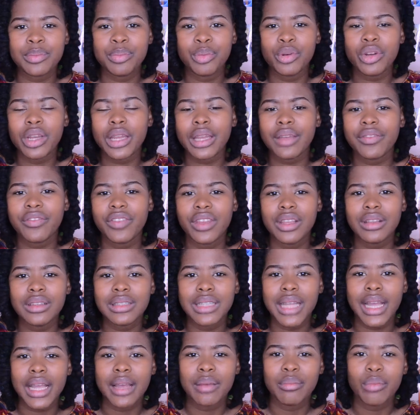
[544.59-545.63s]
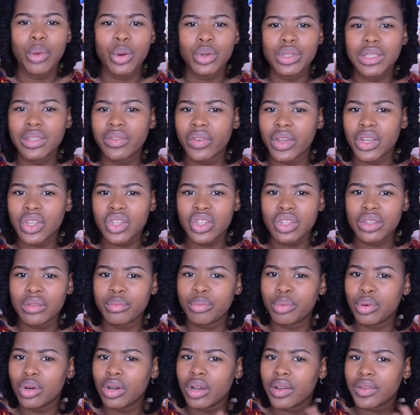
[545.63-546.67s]
book feels like a motivational
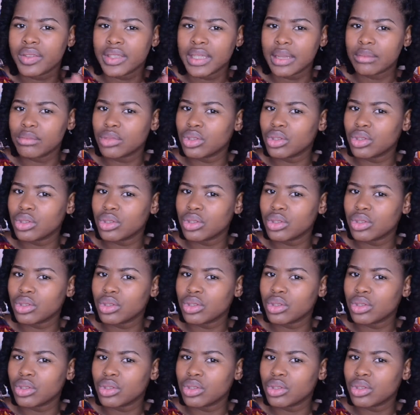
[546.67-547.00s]
book of some